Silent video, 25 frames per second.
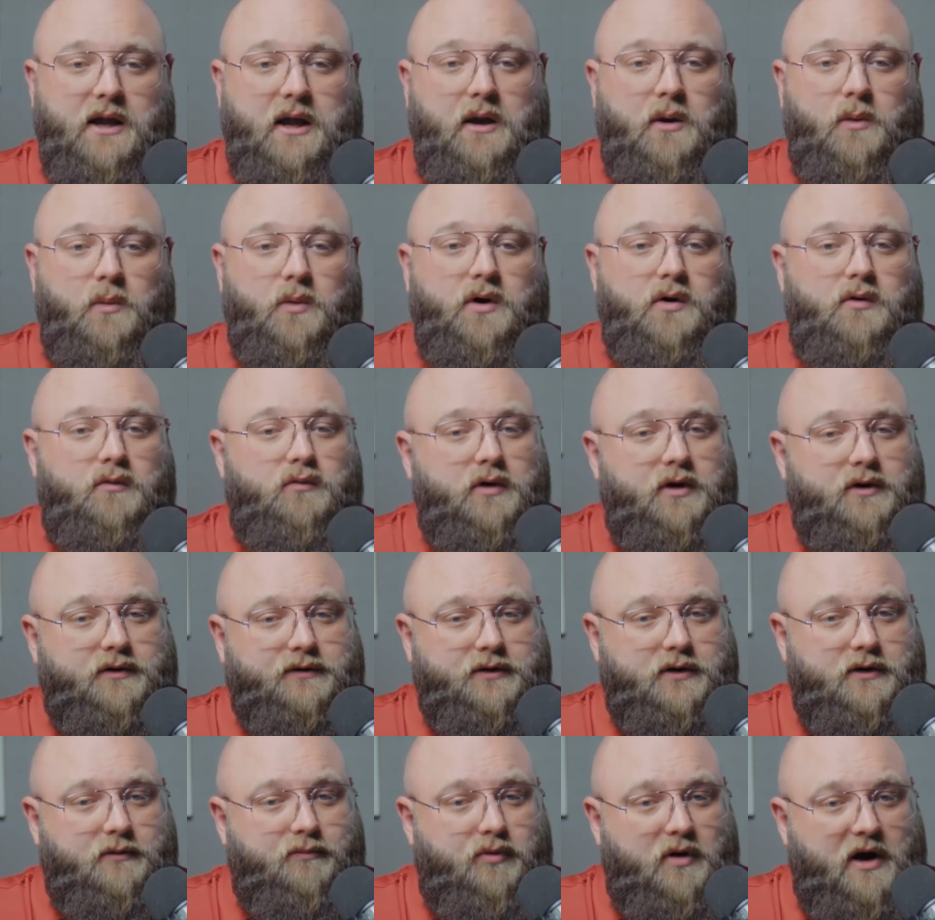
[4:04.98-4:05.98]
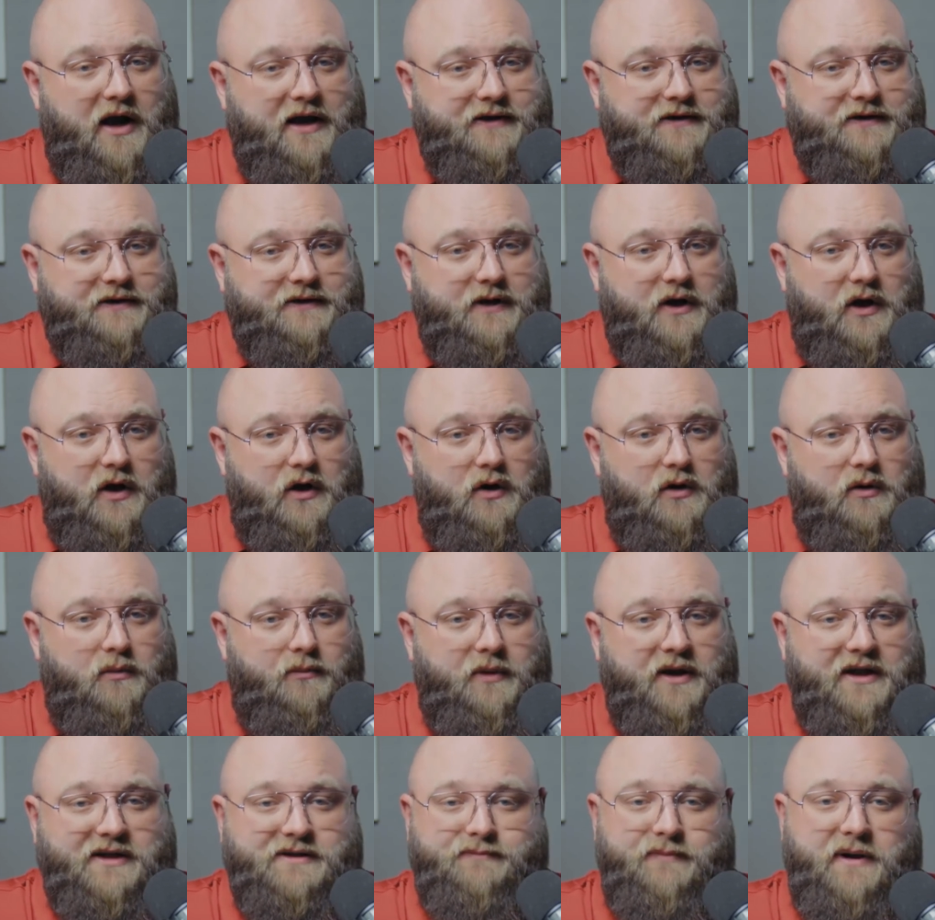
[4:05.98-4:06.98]
When a realtor prices a home,
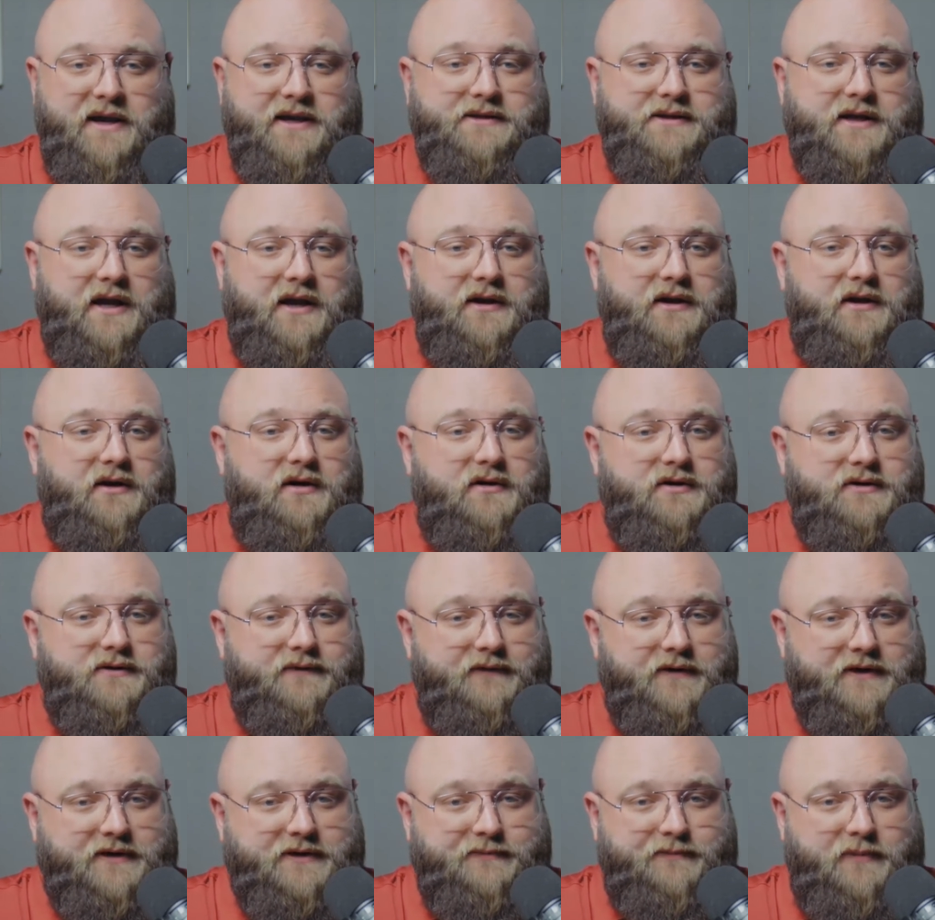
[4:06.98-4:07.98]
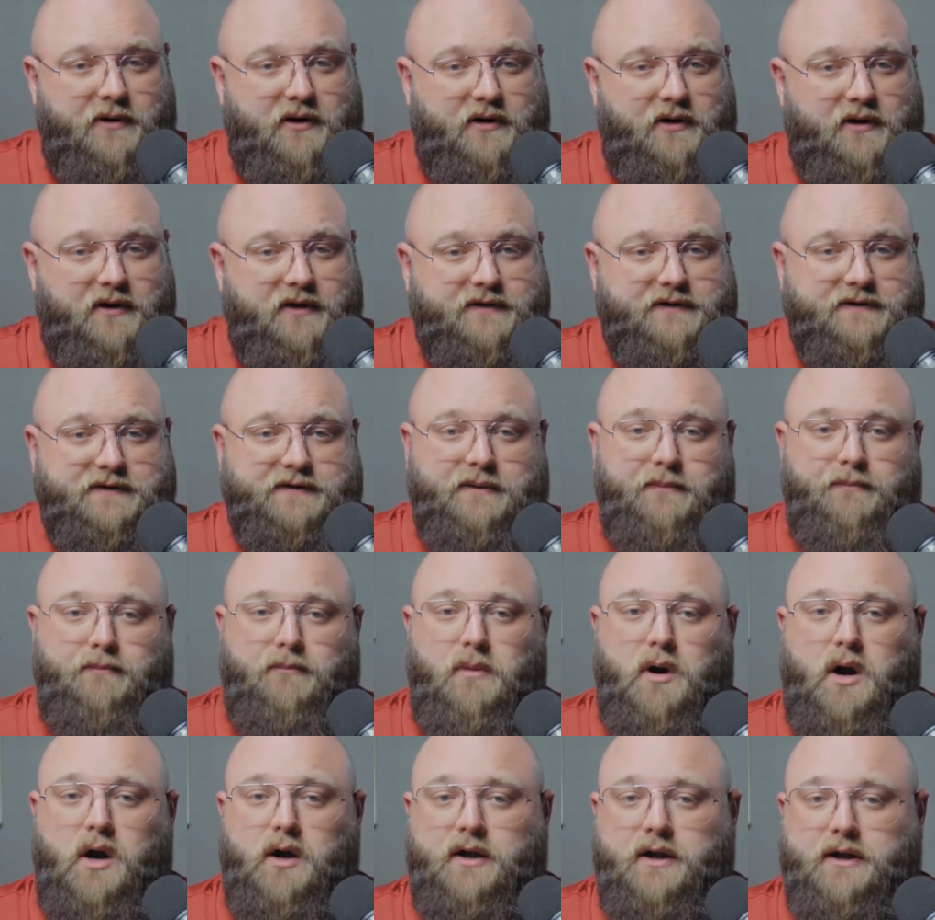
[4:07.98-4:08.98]
it's based on years of experience,
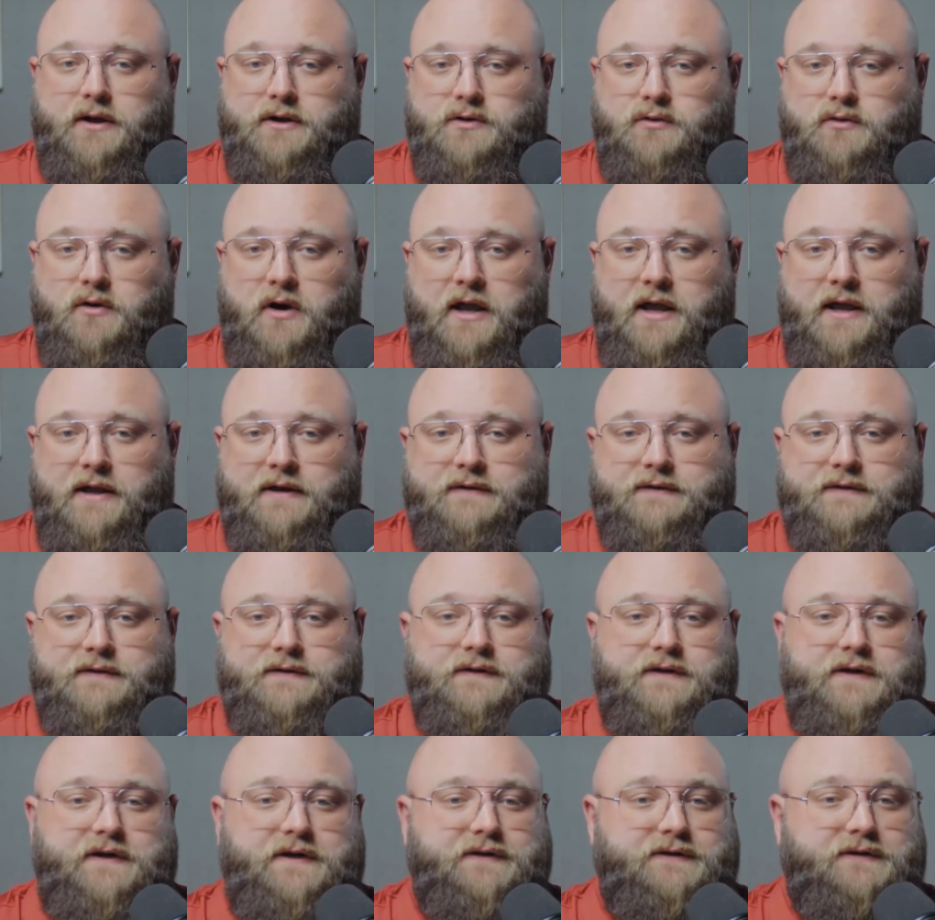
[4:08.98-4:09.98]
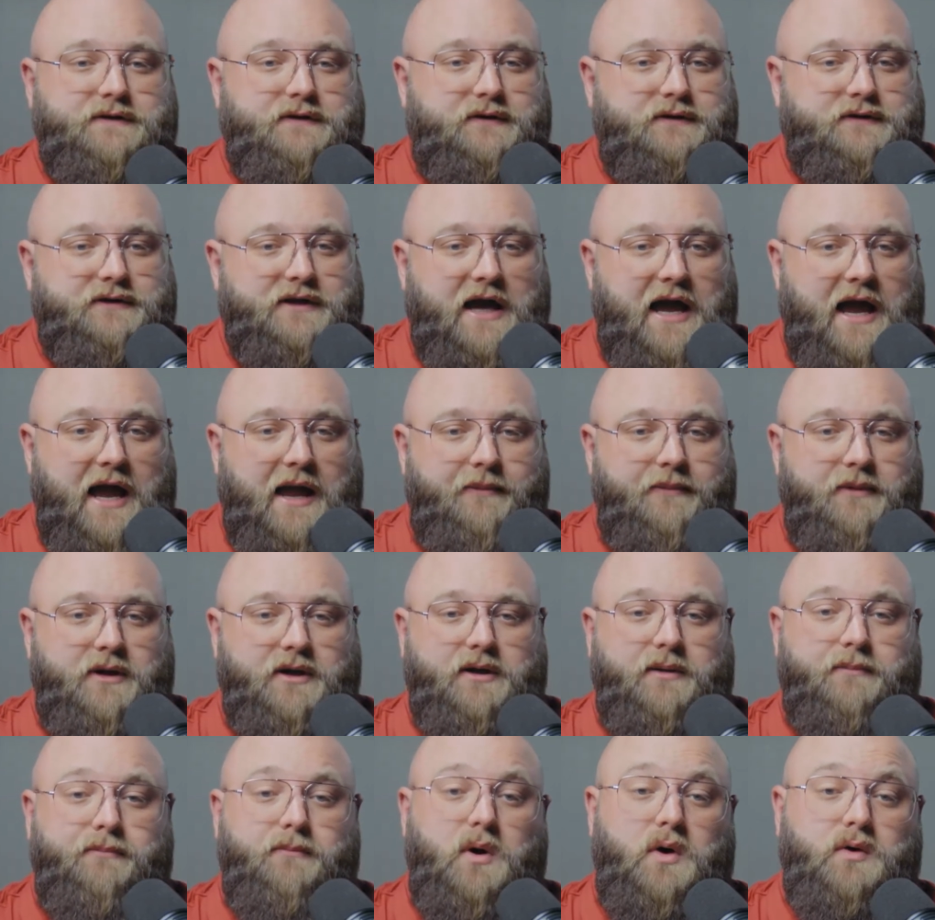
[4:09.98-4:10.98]
market trends, seasonal
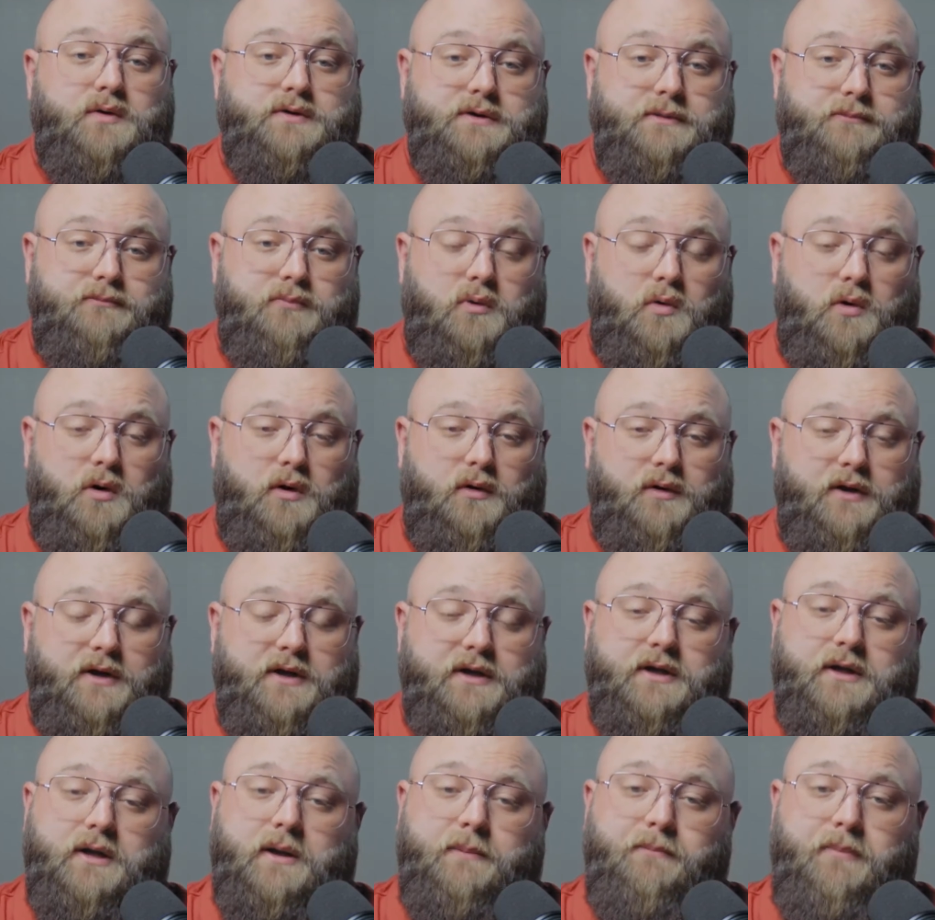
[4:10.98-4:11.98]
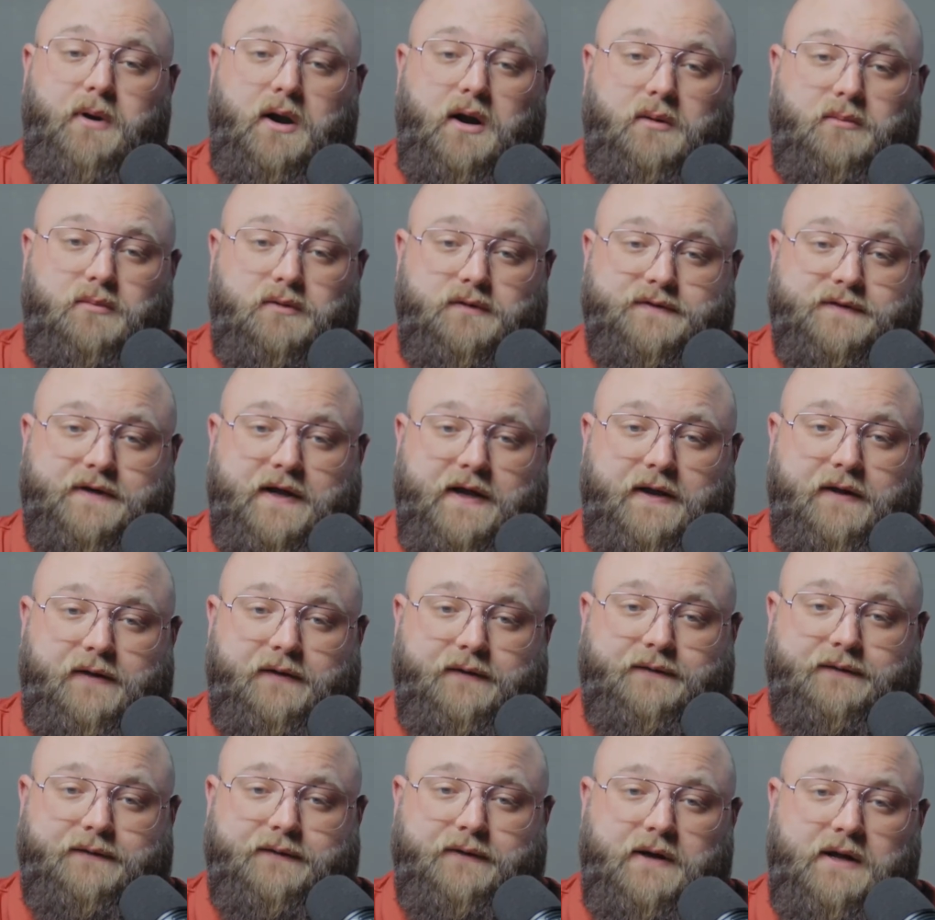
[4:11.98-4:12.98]
timing, and most importantly, comparable
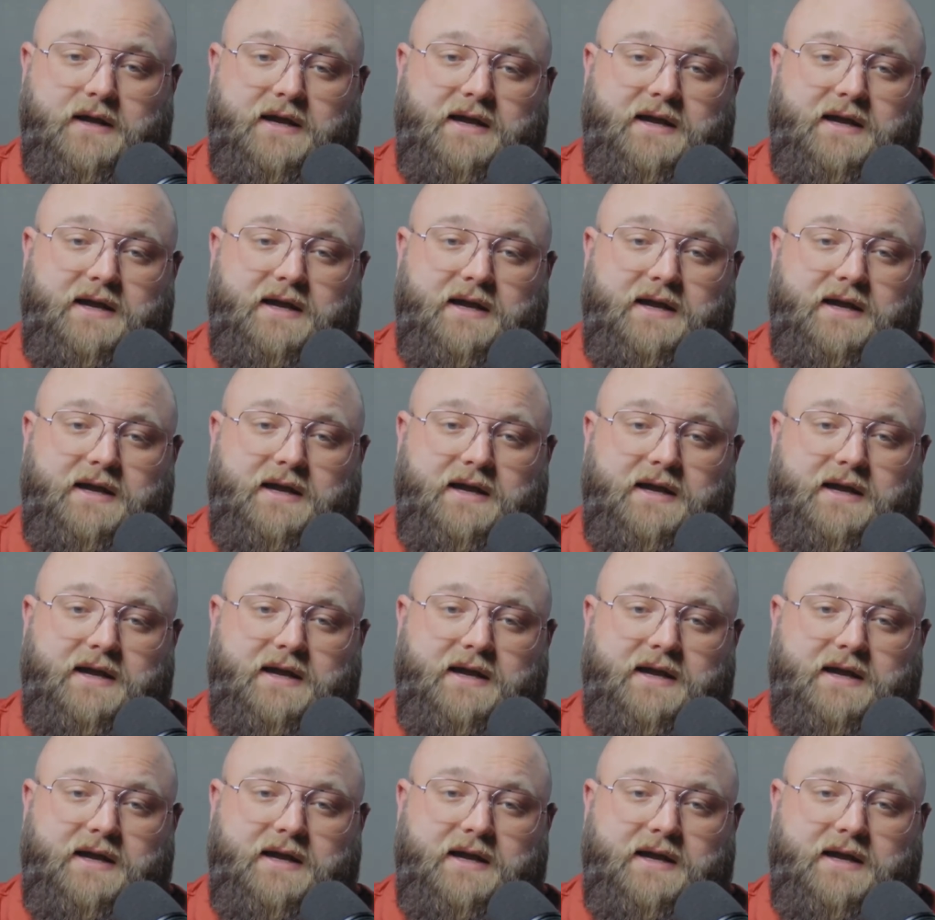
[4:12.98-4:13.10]
sales.